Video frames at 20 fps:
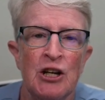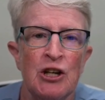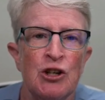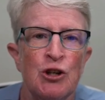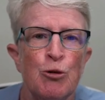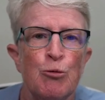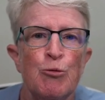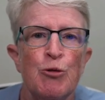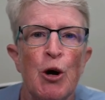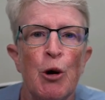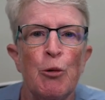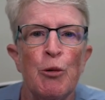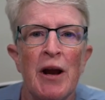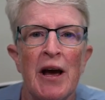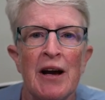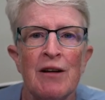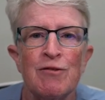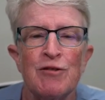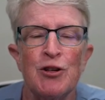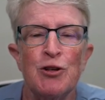You don't
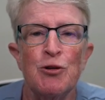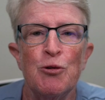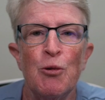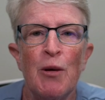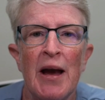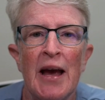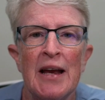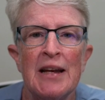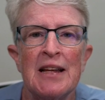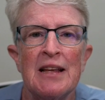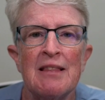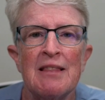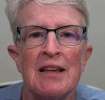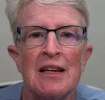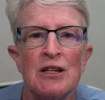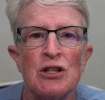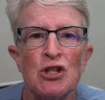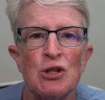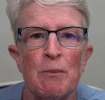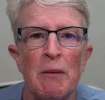have to do
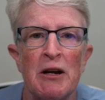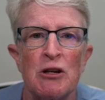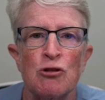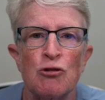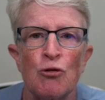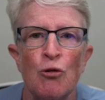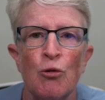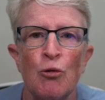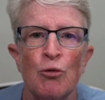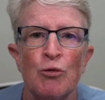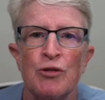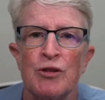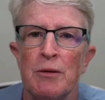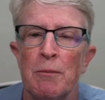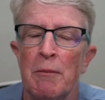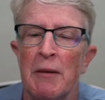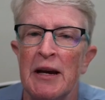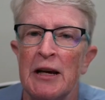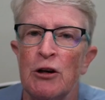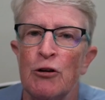anything special to
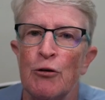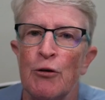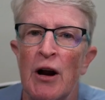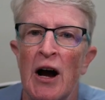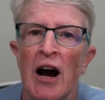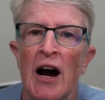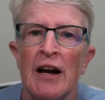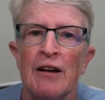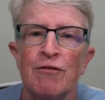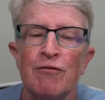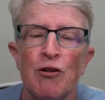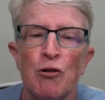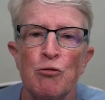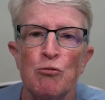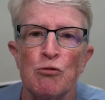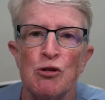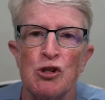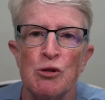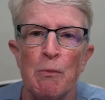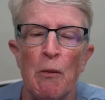make your iPhone
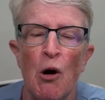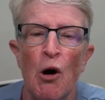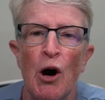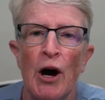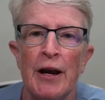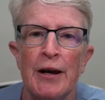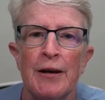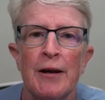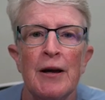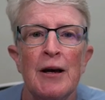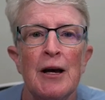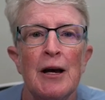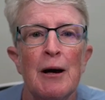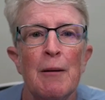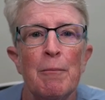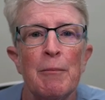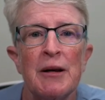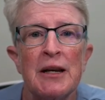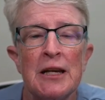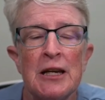respond,
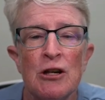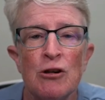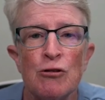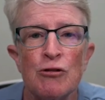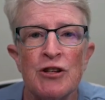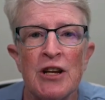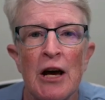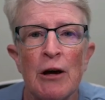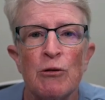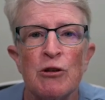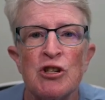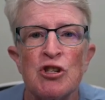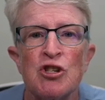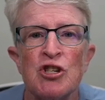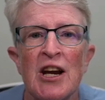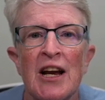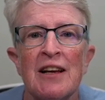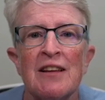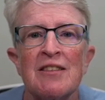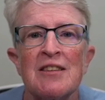but here's how to
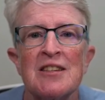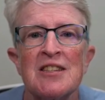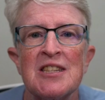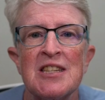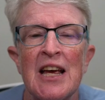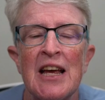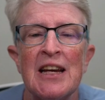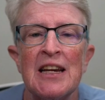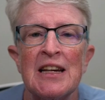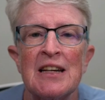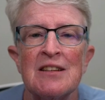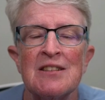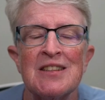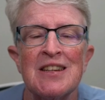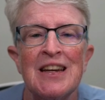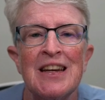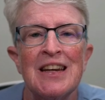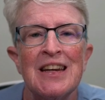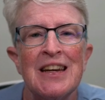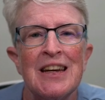check the
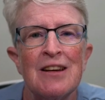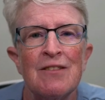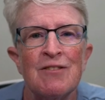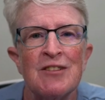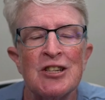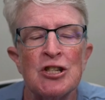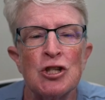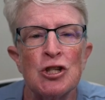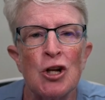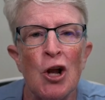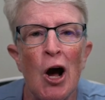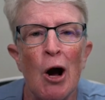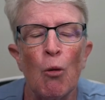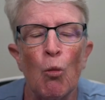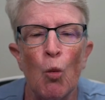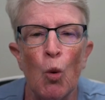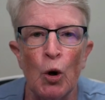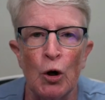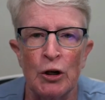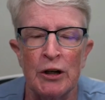settings if it's not
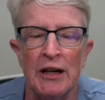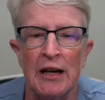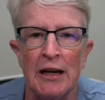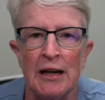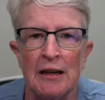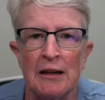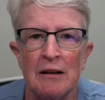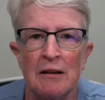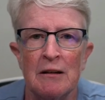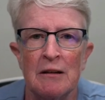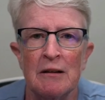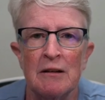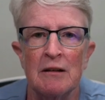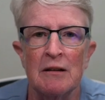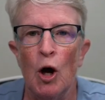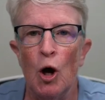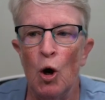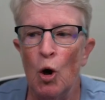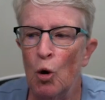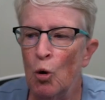working.
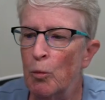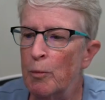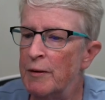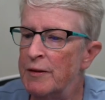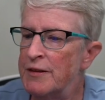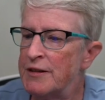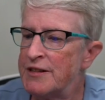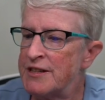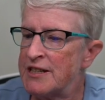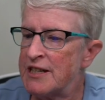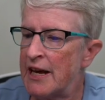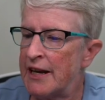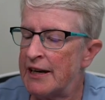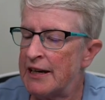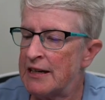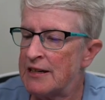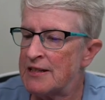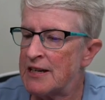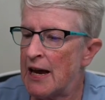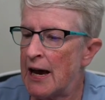Open the
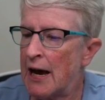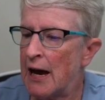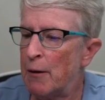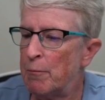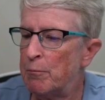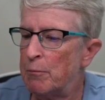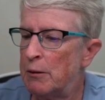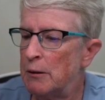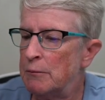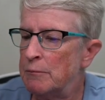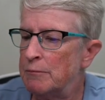Settings app,